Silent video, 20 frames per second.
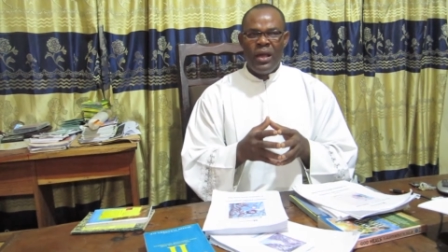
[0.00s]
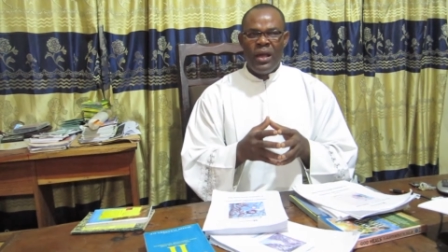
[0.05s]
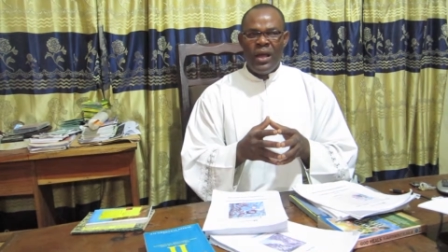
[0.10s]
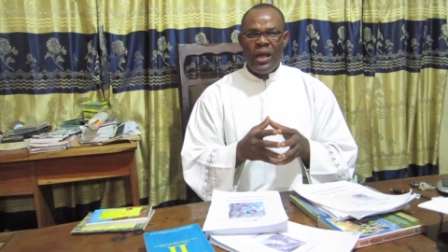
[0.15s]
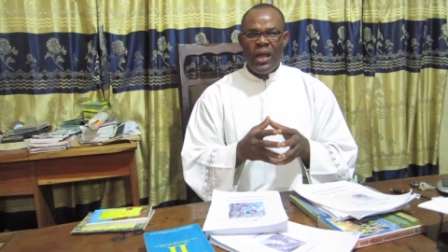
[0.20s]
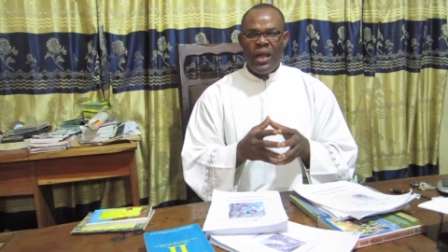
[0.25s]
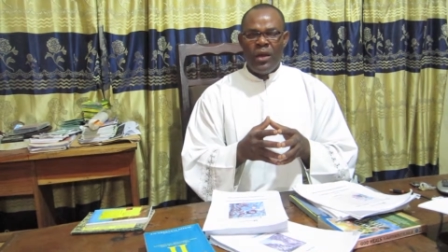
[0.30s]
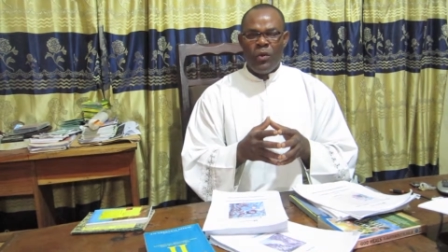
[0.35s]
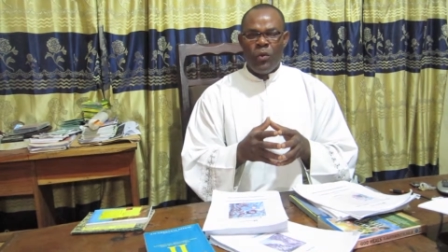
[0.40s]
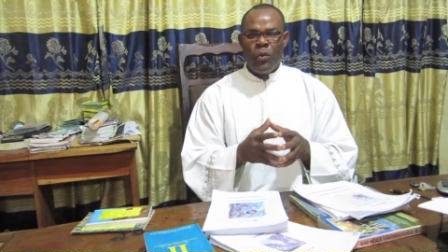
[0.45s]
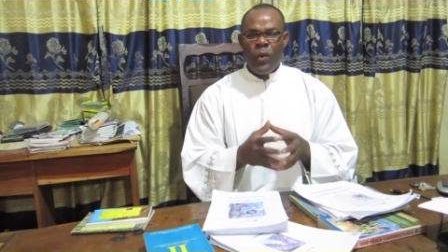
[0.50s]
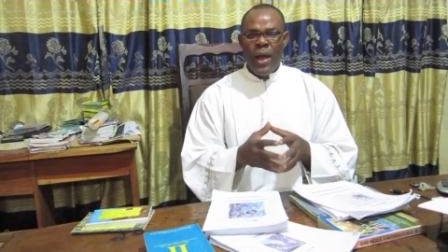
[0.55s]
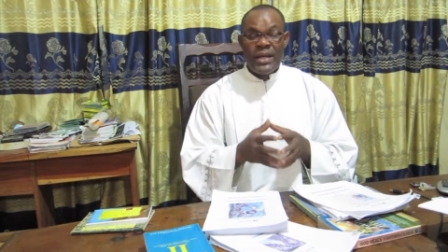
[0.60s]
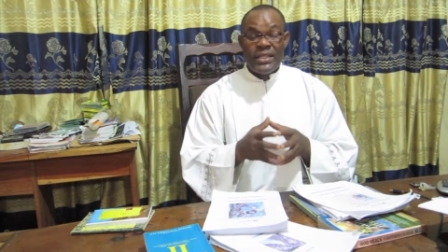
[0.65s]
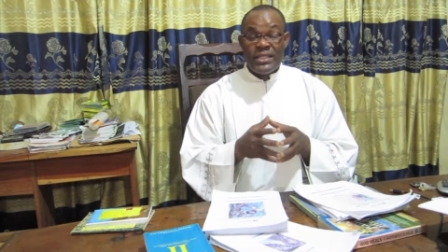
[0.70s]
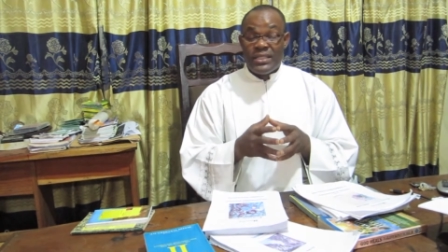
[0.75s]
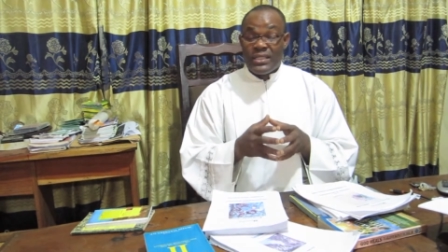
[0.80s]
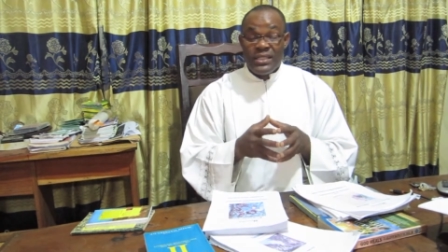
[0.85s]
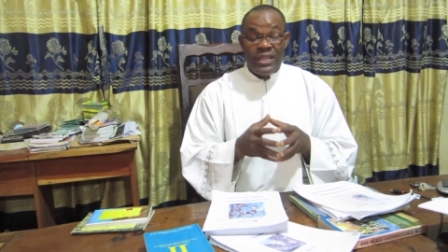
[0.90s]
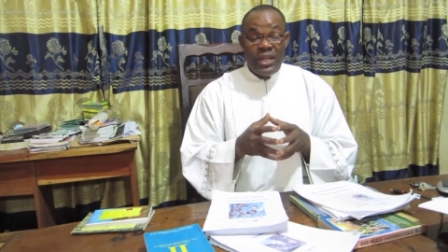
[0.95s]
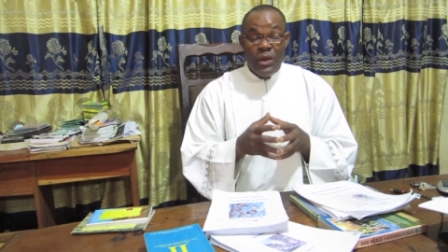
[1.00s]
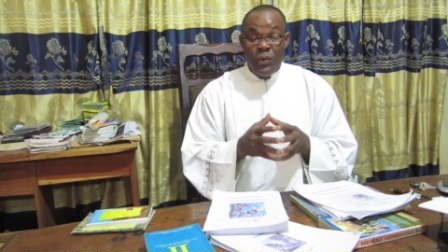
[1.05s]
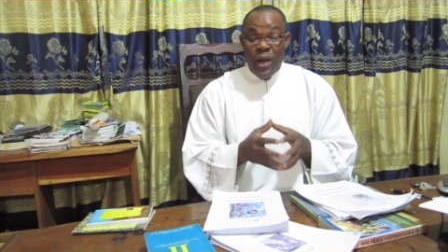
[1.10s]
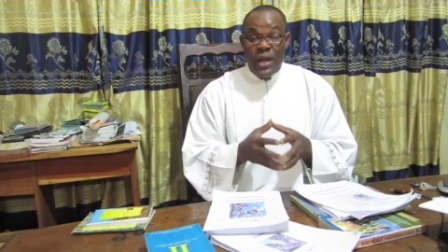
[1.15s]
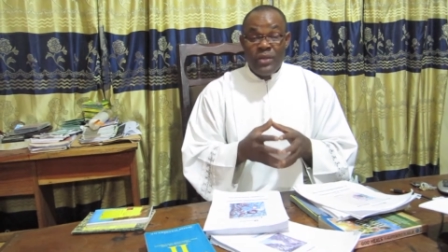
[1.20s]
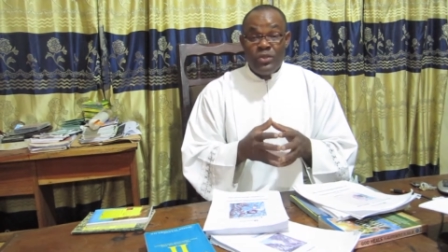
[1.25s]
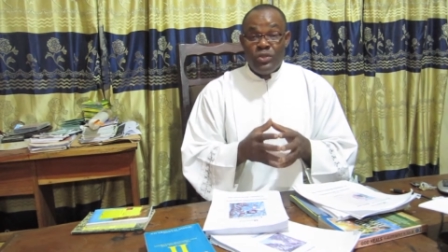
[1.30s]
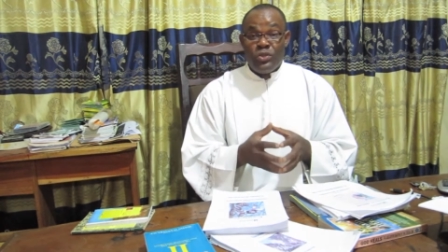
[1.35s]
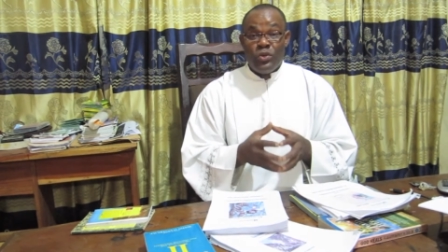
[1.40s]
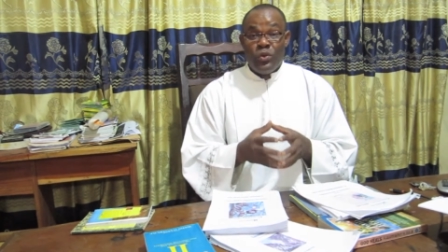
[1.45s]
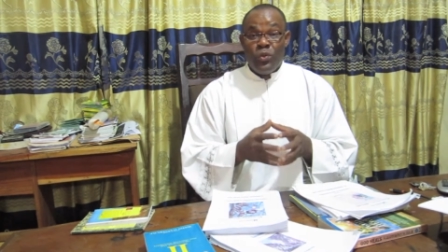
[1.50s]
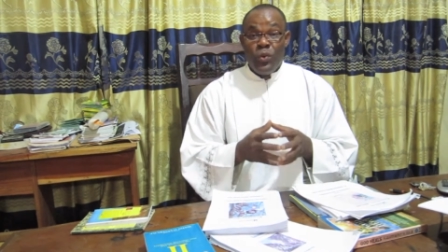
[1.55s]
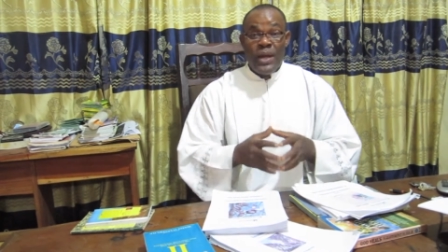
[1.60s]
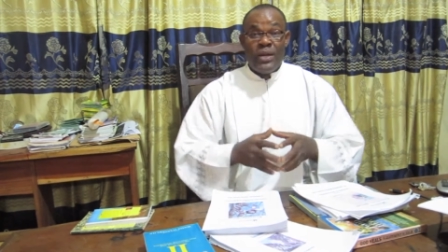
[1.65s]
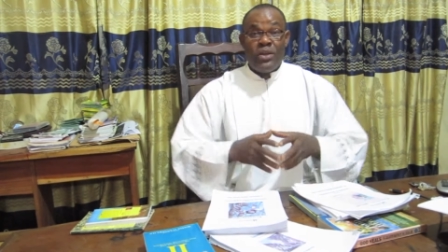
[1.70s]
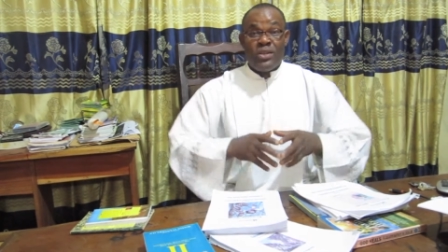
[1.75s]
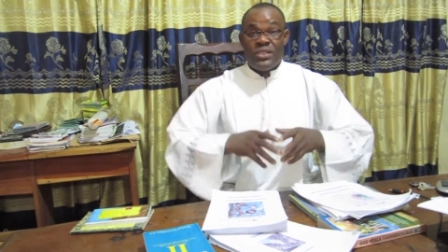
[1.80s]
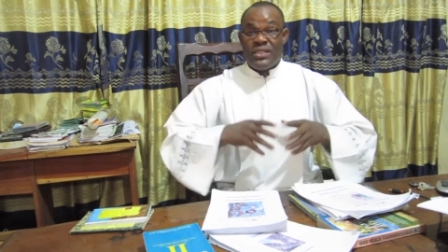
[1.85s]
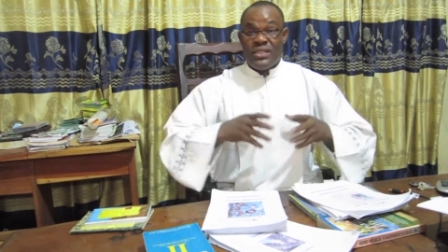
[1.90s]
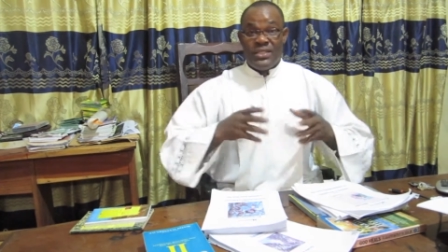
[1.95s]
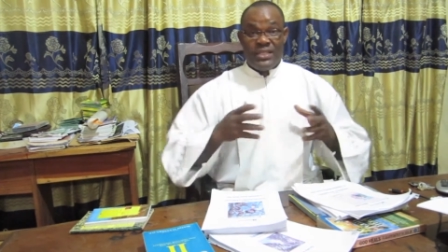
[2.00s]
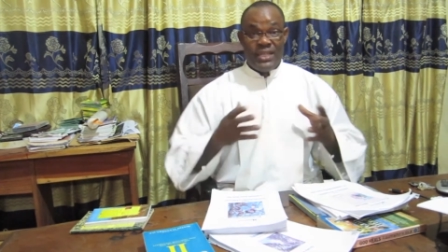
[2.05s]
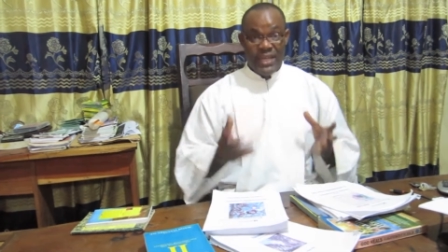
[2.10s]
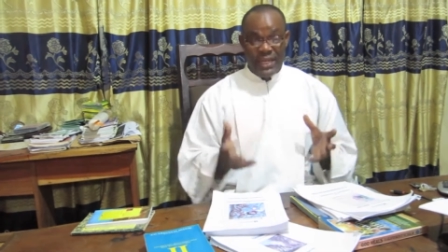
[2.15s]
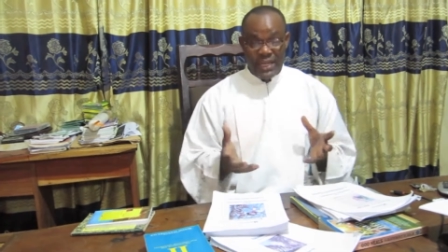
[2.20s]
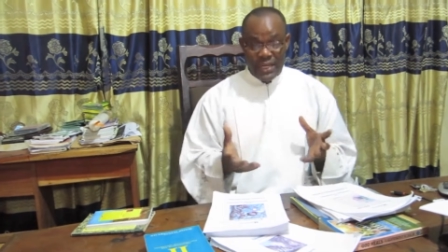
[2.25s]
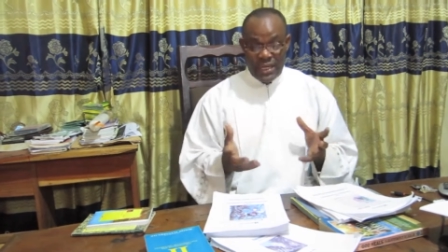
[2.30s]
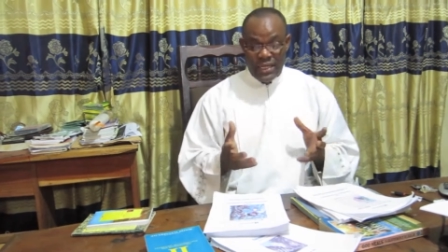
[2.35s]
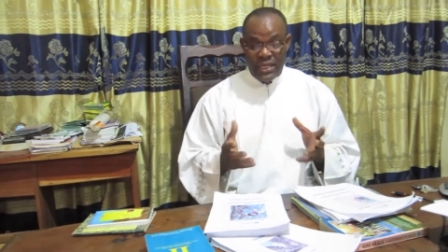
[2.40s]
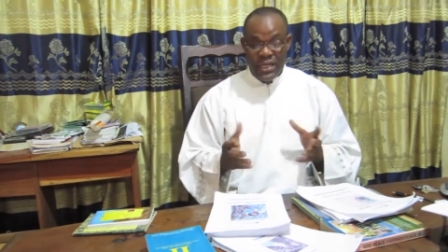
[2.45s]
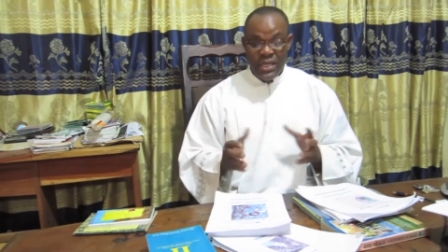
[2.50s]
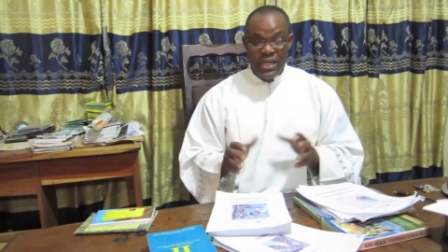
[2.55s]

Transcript: and what they want to do, what does it take?